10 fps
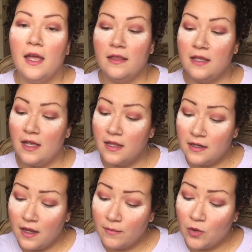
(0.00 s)
And
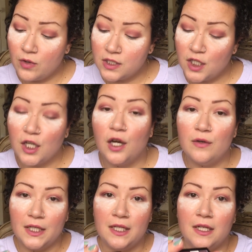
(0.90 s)
then I'm going to
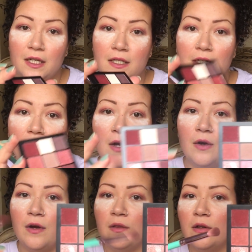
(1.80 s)
go in
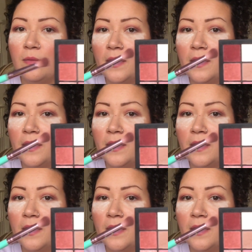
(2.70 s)
a little